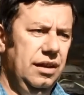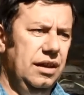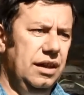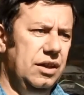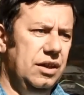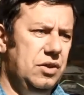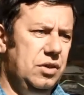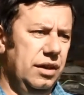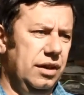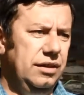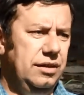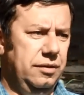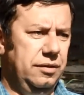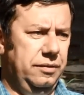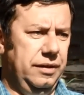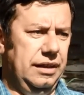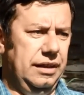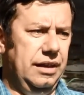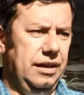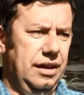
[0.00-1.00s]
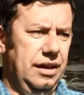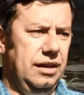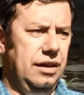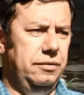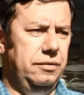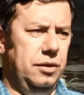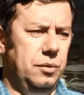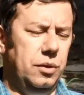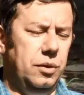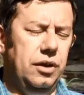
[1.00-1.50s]
And trying to fit that
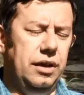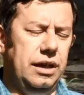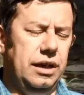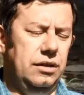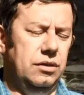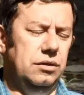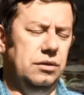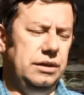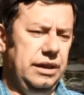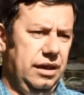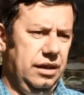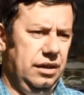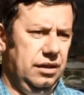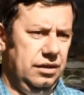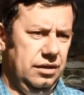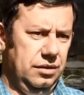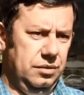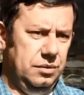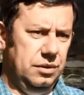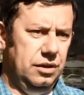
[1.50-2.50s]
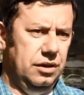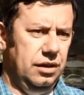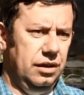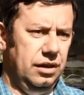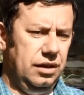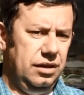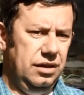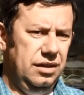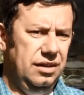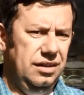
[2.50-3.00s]
in, if you're working all day at
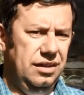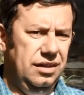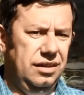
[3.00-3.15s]
work